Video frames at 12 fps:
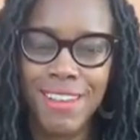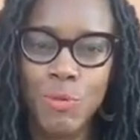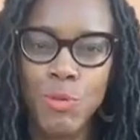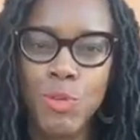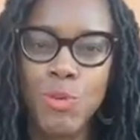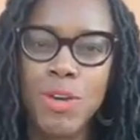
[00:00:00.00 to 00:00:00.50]

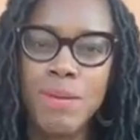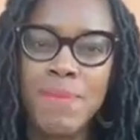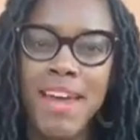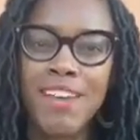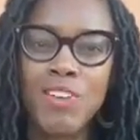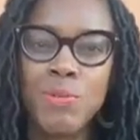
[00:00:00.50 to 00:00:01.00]
when you come
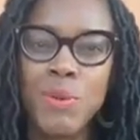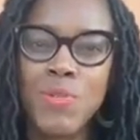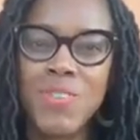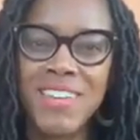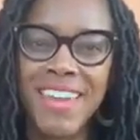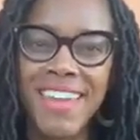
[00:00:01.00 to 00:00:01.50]
back and you
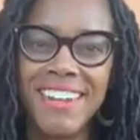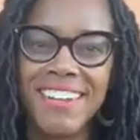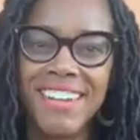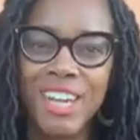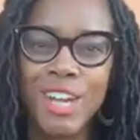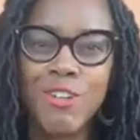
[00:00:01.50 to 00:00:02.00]
post again,
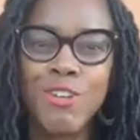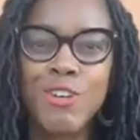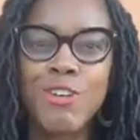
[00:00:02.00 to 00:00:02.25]
you're